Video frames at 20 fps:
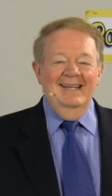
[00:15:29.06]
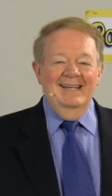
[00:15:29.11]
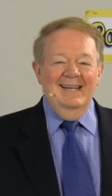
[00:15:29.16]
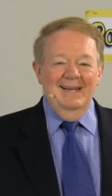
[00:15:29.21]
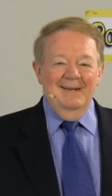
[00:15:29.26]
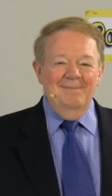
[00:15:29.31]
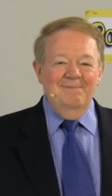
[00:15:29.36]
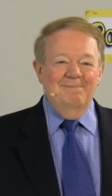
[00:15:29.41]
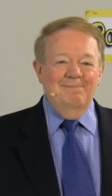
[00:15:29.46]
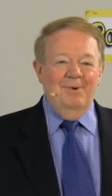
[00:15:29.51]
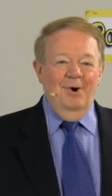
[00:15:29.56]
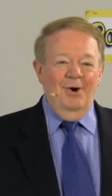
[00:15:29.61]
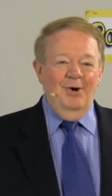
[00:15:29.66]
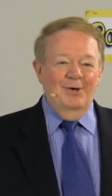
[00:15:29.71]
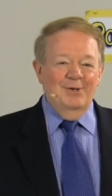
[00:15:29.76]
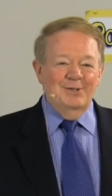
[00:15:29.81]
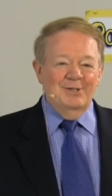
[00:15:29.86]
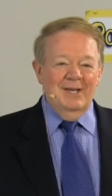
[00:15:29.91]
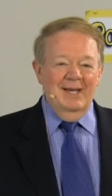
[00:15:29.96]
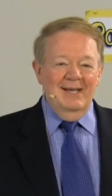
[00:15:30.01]
Didn't
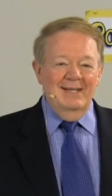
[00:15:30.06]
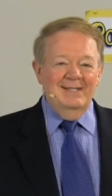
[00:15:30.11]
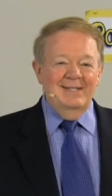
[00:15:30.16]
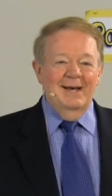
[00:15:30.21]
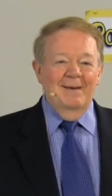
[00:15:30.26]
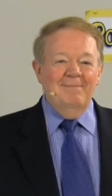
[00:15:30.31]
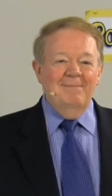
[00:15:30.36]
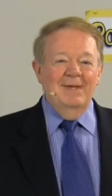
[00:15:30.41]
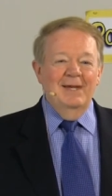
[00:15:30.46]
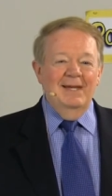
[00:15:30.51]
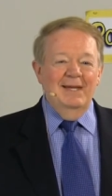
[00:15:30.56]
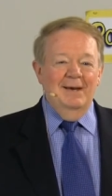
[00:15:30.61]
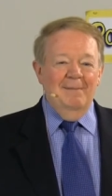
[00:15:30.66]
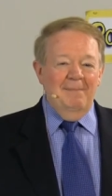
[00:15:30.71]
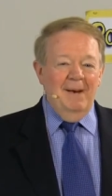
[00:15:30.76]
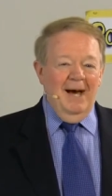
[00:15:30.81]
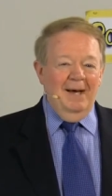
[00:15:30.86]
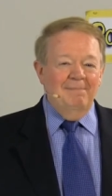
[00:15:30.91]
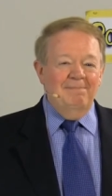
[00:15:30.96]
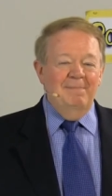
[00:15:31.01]
Paul say something
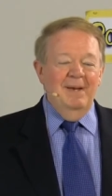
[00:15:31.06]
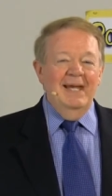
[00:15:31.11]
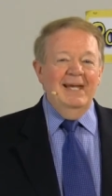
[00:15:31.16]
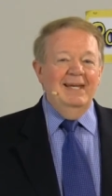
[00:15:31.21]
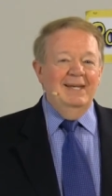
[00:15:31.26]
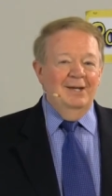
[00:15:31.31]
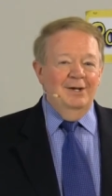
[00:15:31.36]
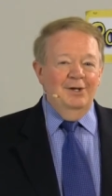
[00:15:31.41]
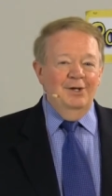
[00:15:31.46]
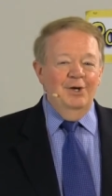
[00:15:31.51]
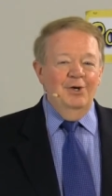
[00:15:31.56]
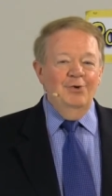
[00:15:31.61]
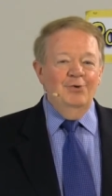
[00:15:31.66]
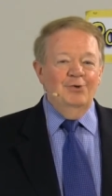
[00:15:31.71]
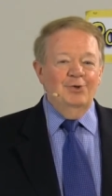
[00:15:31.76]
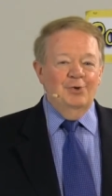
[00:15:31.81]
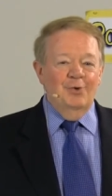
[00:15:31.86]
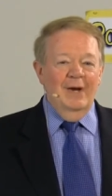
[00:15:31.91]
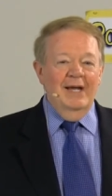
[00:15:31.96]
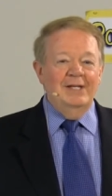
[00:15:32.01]
about being a new
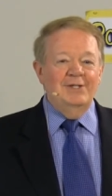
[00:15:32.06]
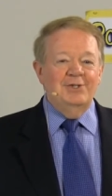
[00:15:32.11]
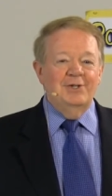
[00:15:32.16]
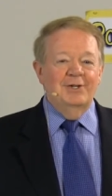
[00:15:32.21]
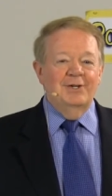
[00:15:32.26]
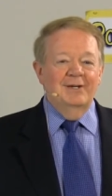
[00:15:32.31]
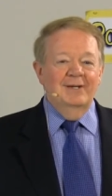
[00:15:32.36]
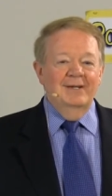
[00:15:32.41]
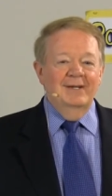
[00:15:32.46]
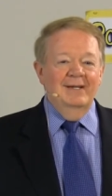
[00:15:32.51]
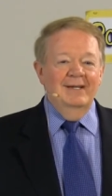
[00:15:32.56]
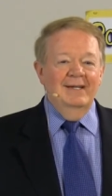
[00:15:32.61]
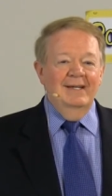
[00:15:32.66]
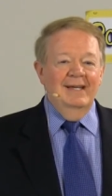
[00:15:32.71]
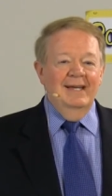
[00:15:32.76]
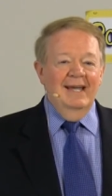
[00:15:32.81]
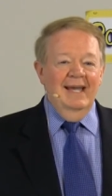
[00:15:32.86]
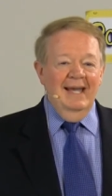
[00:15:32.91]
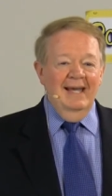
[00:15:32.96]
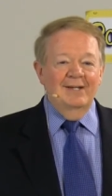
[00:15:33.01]
creature
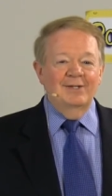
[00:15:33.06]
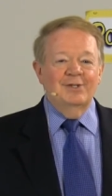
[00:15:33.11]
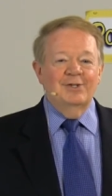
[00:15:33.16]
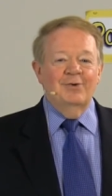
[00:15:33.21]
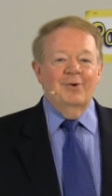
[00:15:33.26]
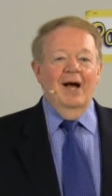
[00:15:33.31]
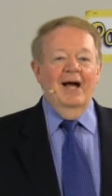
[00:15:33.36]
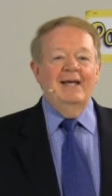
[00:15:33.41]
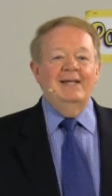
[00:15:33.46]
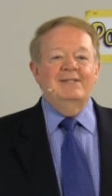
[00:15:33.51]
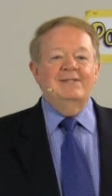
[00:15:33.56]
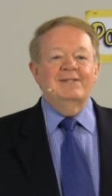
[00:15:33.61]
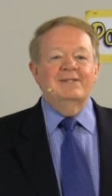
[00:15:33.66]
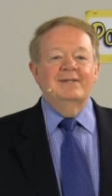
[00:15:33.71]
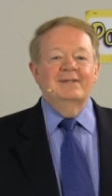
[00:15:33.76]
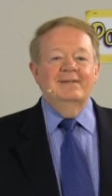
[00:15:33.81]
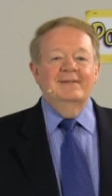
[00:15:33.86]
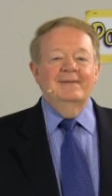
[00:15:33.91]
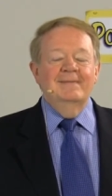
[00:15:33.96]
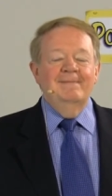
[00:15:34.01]
in
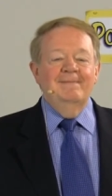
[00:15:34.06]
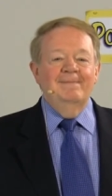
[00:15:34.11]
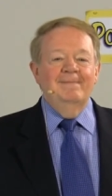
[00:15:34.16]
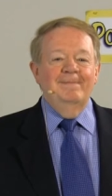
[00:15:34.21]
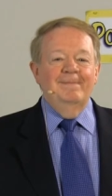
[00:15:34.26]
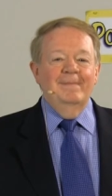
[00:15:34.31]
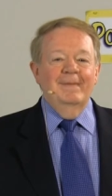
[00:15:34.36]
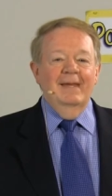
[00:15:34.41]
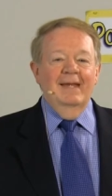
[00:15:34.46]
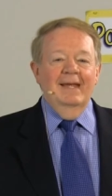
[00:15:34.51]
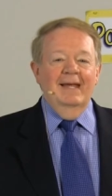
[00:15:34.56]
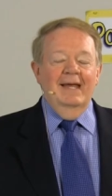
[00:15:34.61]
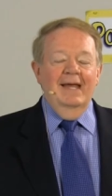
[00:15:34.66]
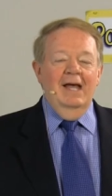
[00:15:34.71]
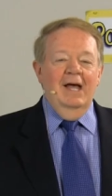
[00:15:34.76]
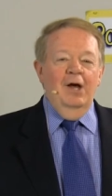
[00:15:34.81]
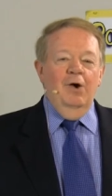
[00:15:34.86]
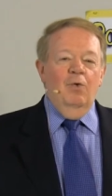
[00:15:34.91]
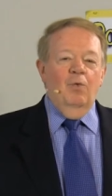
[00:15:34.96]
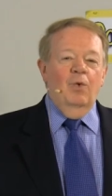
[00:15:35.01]
Christ?
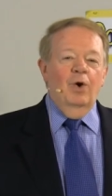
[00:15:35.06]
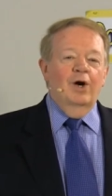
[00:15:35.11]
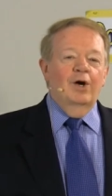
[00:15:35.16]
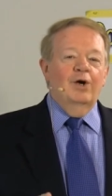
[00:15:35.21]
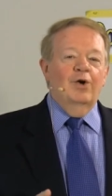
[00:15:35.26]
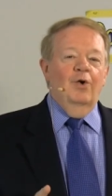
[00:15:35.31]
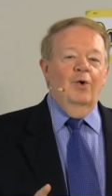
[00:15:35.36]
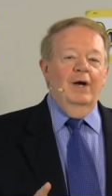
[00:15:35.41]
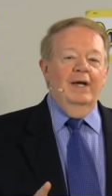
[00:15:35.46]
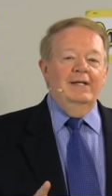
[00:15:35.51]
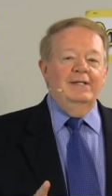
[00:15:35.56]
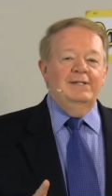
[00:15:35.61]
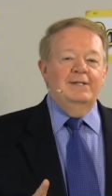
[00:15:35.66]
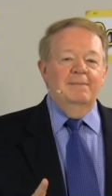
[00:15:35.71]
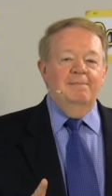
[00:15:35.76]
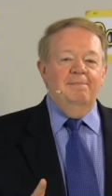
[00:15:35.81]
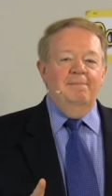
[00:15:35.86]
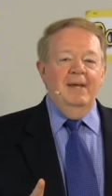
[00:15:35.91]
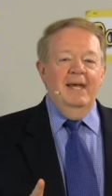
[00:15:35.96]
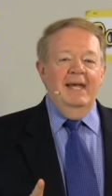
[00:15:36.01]
We're going
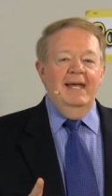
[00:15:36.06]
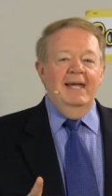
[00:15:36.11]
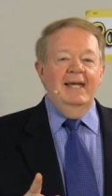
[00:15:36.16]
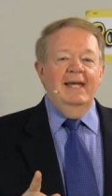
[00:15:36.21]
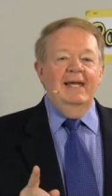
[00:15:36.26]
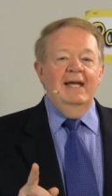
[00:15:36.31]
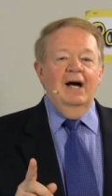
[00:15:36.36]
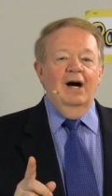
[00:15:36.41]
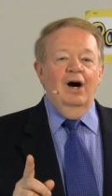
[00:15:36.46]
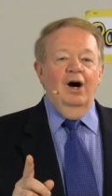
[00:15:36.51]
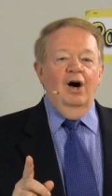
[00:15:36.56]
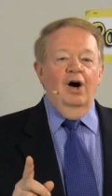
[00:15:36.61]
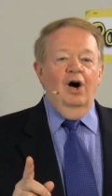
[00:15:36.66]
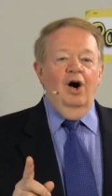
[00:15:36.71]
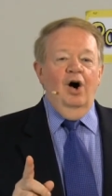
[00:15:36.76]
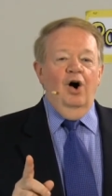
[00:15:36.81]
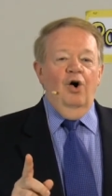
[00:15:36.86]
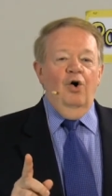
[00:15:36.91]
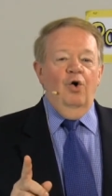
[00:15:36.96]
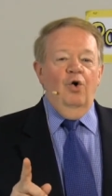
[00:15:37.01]
to be
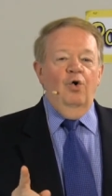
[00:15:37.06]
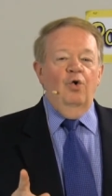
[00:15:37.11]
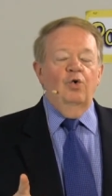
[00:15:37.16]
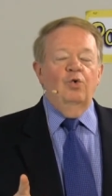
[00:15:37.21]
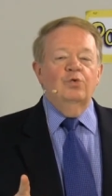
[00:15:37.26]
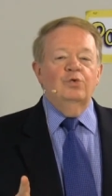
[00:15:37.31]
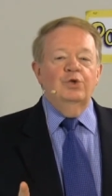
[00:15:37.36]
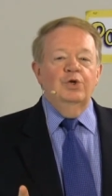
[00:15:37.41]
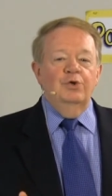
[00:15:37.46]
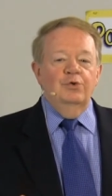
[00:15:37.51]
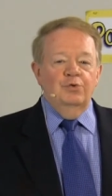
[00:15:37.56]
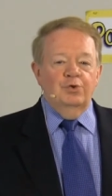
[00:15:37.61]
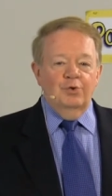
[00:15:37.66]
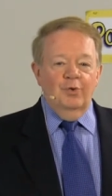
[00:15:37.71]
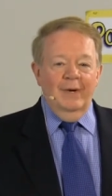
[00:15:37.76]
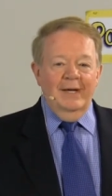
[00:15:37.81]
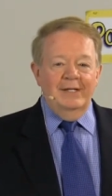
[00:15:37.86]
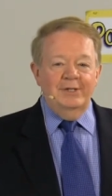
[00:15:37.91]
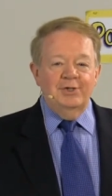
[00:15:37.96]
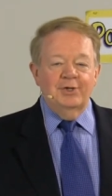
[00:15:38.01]
a whole new
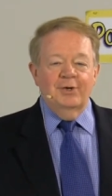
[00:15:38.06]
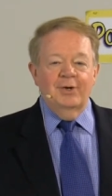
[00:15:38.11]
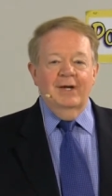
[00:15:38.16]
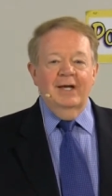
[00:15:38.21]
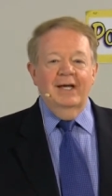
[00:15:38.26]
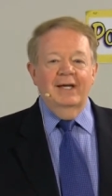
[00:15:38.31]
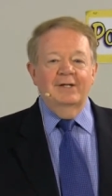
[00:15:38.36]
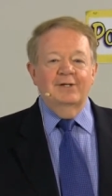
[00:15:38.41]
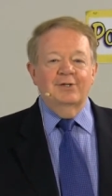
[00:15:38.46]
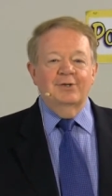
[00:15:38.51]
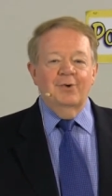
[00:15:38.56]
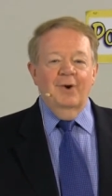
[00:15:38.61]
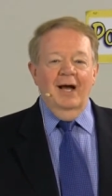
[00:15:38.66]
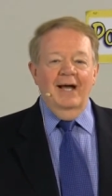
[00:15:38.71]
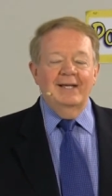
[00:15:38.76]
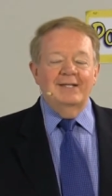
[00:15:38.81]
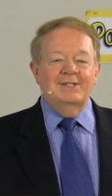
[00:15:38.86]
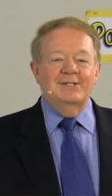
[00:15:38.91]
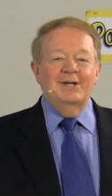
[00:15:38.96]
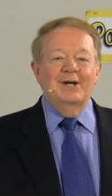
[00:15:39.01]
creature in
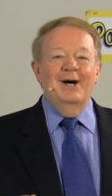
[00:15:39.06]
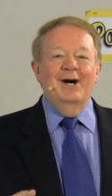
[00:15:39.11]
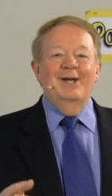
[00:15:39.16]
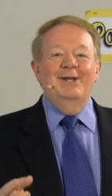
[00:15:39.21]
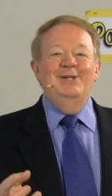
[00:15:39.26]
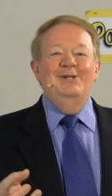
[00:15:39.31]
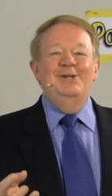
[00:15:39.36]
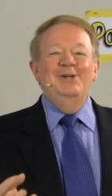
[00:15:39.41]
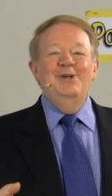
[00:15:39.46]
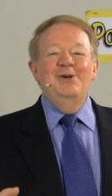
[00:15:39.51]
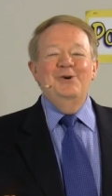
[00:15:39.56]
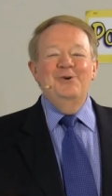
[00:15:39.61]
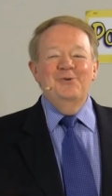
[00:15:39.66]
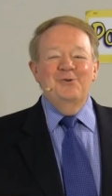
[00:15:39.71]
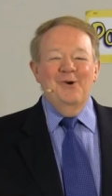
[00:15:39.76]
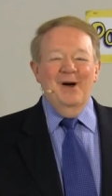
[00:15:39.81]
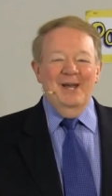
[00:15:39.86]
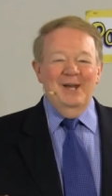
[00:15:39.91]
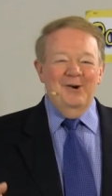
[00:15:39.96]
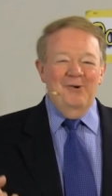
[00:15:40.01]
Christ, a
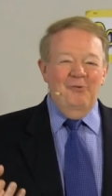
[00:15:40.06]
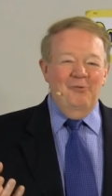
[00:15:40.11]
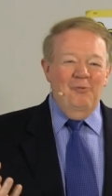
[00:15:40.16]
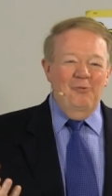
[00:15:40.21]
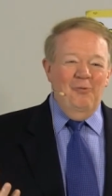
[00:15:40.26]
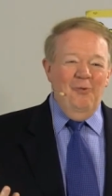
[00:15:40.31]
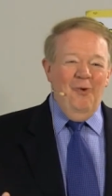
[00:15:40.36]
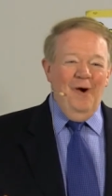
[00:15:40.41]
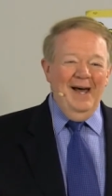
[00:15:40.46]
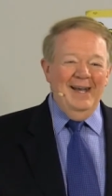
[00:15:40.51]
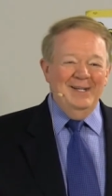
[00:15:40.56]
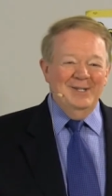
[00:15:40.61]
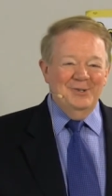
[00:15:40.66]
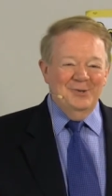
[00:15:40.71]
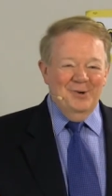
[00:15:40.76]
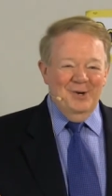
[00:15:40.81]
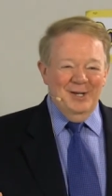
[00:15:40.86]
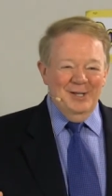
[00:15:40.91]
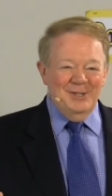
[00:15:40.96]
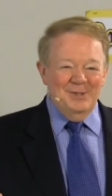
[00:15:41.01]
new and a
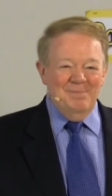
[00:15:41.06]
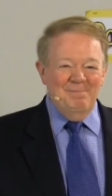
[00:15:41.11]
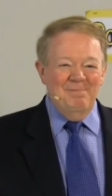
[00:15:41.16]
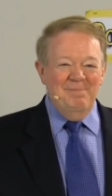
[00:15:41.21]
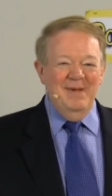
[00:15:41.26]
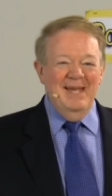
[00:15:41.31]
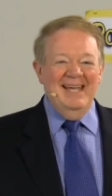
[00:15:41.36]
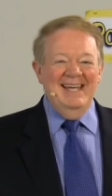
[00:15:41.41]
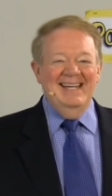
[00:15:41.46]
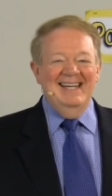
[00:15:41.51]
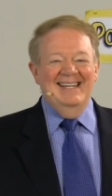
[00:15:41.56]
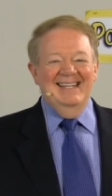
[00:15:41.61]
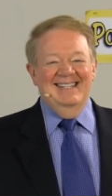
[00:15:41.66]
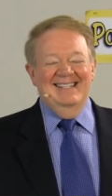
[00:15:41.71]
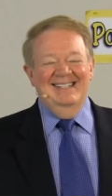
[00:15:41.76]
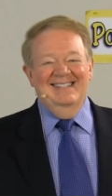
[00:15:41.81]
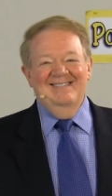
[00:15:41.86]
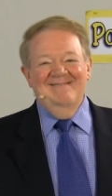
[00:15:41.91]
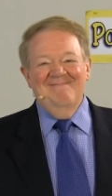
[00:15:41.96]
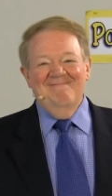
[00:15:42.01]
wondrous
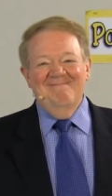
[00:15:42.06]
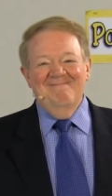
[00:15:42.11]
being,